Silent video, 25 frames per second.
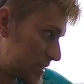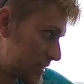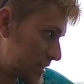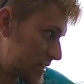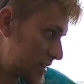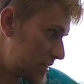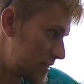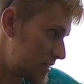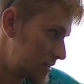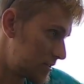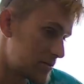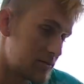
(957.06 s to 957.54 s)
I
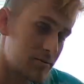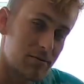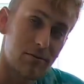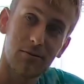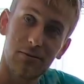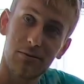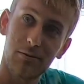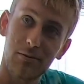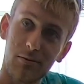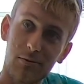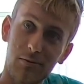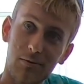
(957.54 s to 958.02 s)
find that
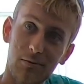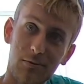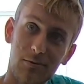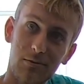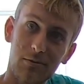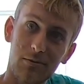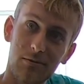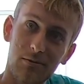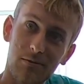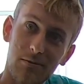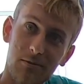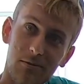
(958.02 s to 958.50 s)
interesting though,
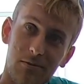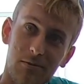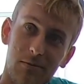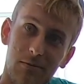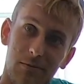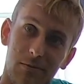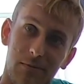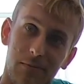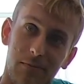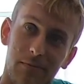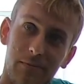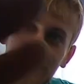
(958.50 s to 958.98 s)
because like
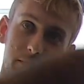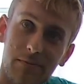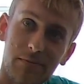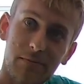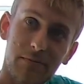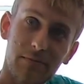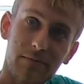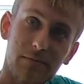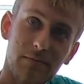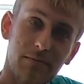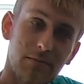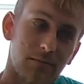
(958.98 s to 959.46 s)
your
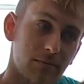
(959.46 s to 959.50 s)
car